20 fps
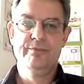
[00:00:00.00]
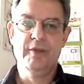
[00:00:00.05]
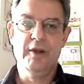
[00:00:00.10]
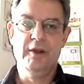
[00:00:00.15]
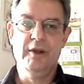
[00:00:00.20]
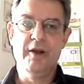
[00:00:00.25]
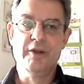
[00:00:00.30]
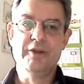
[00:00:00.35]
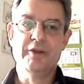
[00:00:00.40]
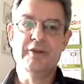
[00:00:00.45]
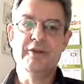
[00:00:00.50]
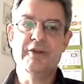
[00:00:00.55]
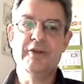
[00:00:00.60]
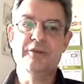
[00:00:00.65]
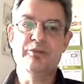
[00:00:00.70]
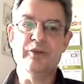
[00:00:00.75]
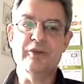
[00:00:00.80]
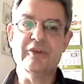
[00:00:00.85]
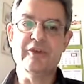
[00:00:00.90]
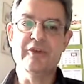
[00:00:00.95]
The
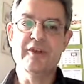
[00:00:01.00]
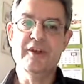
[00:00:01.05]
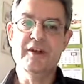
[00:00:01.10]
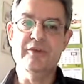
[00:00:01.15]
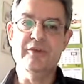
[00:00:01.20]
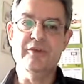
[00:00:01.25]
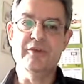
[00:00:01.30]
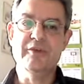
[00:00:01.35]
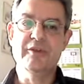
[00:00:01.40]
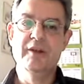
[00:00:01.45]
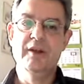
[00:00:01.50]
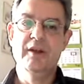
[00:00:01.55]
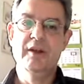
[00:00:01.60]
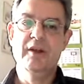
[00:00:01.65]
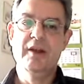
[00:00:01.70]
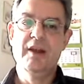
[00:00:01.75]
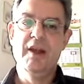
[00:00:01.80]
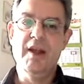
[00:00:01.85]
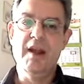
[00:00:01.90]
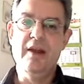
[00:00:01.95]
narcissist perceives
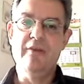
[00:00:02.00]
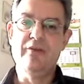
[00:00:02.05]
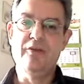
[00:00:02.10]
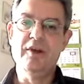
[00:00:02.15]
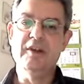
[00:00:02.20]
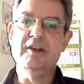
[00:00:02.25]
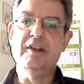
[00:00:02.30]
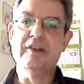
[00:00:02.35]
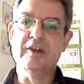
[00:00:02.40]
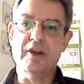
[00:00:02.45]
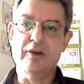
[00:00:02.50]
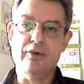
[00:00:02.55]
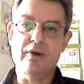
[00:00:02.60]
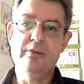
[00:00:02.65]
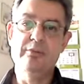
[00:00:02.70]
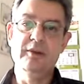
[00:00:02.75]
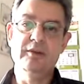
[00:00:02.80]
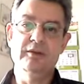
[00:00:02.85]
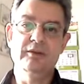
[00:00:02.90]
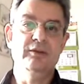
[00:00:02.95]
every
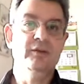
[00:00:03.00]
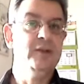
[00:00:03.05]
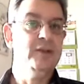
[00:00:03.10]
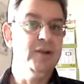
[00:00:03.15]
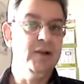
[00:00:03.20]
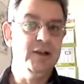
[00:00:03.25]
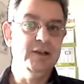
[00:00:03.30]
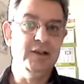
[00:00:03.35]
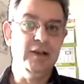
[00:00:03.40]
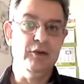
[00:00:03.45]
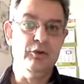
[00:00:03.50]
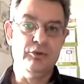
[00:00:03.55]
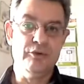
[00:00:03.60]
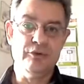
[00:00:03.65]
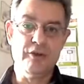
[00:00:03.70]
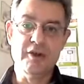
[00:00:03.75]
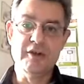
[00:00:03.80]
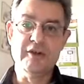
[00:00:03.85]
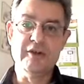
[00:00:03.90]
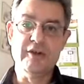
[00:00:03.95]
disagreement, let
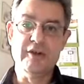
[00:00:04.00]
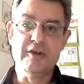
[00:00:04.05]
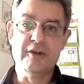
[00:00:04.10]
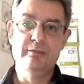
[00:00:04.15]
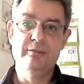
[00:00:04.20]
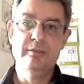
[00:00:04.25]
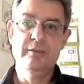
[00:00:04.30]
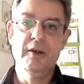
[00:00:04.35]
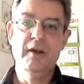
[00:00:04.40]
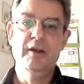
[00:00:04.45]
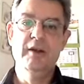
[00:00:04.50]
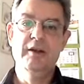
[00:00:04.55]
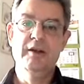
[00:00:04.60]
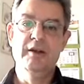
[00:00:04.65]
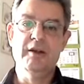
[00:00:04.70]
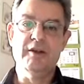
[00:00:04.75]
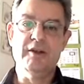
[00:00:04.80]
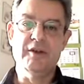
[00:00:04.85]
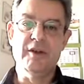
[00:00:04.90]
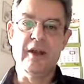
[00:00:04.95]
alone criticism,
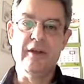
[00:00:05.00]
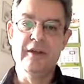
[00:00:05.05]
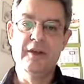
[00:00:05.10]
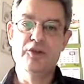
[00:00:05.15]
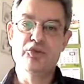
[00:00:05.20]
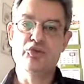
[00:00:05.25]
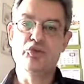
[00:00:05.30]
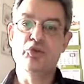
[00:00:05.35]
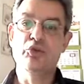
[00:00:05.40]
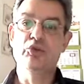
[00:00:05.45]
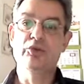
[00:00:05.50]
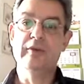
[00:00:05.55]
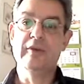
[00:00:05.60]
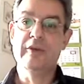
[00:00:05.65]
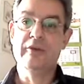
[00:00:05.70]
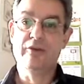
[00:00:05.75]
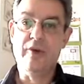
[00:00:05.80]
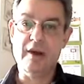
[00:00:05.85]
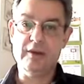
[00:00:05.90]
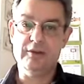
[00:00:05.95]
as nothing short of
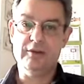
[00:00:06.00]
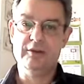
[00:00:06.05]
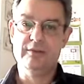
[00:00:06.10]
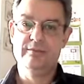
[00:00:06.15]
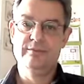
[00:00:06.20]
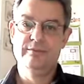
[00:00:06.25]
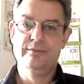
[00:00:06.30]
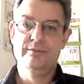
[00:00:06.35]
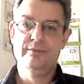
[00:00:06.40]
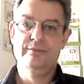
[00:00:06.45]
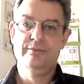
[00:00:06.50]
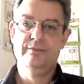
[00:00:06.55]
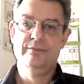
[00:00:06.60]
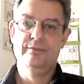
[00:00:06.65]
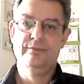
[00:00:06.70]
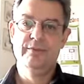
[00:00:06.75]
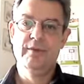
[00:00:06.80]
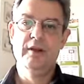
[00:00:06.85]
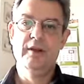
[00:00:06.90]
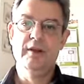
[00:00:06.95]
a threat.
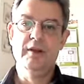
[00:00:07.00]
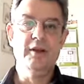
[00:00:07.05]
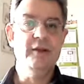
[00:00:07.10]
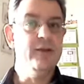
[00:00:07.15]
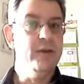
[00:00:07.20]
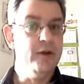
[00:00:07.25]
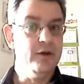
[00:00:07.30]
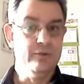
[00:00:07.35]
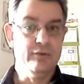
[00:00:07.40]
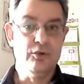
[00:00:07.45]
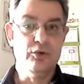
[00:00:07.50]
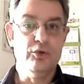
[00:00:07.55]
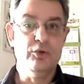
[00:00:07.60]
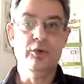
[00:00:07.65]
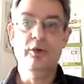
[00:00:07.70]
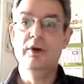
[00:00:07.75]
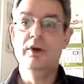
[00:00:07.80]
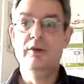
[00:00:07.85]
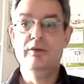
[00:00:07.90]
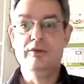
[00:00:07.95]
He
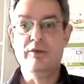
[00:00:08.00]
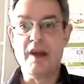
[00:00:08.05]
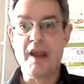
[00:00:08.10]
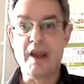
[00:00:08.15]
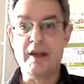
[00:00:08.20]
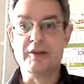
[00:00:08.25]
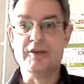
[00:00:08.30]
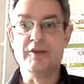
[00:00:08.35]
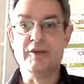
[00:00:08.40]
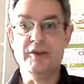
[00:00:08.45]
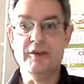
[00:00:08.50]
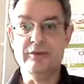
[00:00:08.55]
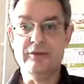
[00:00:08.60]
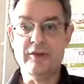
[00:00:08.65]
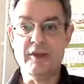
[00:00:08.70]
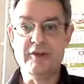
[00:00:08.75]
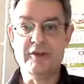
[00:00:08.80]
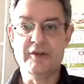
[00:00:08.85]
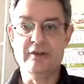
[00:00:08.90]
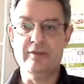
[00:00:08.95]
therefore reacts
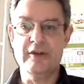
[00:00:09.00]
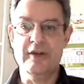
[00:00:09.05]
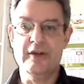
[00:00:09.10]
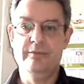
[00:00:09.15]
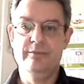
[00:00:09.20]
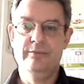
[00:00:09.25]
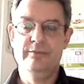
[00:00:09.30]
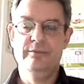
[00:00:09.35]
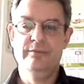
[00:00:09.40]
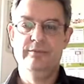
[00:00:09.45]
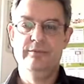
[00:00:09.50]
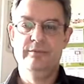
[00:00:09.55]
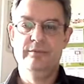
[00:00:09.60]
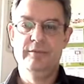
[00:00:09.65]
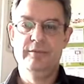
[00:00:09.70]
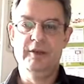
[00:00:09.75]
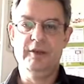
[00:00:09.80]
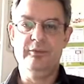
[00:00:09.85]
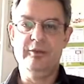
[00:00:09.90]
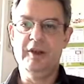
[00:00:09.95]
defensively.
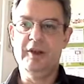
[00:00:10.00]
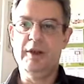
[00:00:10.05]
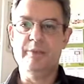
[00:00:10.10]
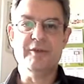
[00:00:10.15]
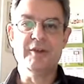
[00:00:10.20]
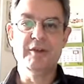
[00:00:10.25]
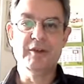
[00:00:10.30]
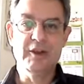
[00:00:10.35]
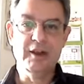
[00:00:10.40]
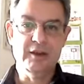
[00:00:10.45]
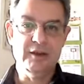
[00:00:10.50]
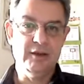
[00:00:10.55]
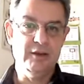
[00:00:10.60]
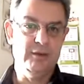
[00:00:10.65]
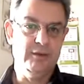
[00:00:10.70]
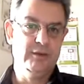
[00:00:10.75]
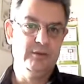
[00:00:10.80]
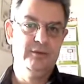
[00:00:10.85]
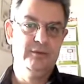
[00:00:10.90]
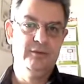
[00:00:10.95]
He becomes
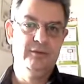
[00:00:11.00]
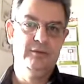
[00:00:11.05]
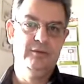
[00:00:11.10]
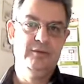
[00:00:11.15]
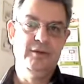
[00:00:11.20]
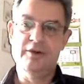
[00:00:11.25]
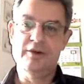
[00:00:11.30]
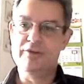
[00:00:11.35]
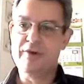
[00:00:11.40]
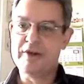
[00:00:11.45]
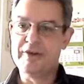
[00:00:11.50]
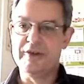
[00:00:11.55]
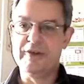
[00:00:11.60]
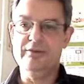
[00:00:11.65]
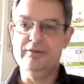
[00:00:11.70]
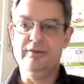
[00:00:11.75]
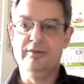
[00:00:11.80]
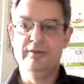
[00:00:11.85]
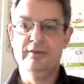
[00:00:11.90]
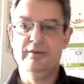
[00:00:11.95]
indignant,
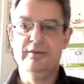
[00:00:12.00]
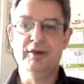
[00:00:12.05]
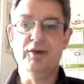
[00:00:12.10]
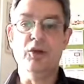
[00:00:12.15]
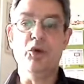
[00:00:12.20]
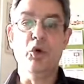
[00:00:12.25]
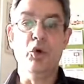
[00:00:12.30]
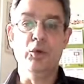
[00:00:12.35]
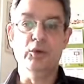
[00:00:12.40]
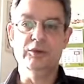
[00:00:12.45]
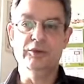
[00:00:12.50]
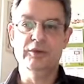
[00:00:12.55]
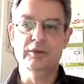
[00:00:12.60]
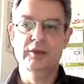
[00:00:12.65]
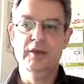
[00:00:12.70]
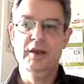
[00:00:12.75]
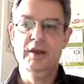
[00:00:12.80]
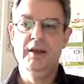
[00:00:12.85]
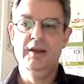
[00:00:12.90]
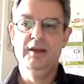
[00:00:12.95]
aggressive, and cold.
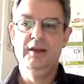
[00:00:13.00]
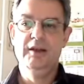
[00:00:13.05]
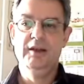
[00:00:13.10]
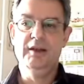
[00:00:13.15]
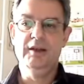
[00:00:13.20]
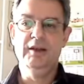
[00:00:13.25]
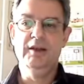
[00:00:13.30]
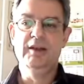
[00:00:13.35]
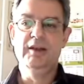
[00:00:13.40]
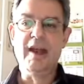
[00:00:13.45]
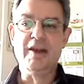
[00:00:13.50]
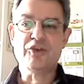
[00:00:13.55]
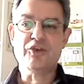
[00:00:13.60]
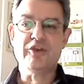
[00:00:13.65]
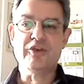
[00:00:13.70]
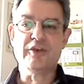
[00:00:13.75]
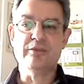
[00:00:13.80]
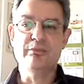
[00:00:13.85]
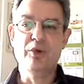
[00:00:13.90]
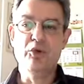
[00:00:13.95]
He detaches